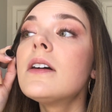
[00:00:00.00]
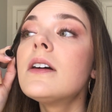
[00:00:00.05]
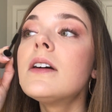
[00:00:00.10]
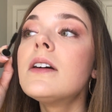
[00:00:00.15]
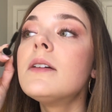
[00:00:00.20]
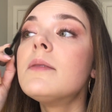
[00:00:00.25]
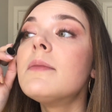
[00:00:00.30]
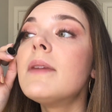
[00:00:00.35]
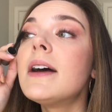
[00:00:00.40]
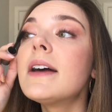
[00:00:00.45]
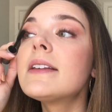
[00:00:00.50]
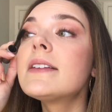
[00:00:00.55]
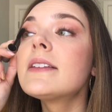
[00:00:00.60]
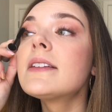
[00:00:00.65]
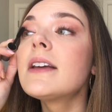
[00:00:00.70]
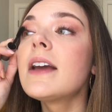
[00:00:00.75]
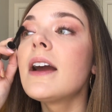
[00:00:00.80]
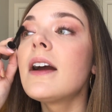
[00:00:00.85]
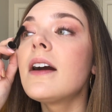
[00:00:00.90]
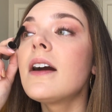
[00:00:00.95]
a
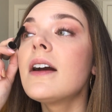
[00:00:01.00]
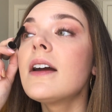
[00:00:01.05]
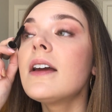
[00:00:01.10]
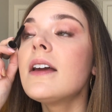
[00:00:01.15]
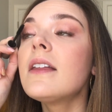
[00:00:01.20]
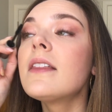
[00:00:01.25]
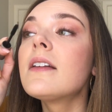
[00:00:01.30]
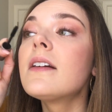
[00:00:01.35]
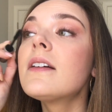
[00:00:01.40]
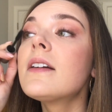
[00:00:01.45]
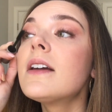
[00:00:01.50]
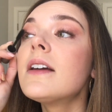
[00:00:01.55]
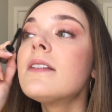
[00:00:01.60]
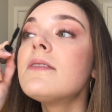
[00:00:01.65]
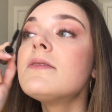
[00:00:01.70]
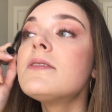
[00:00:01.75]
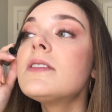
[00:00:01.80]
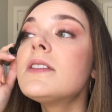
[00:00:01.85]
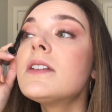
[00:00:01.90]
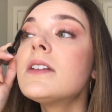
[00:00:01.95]
mascara either
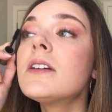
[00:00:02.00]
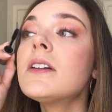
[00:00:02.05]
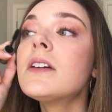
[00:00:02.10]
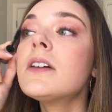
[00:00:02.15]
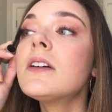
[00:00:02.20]
gives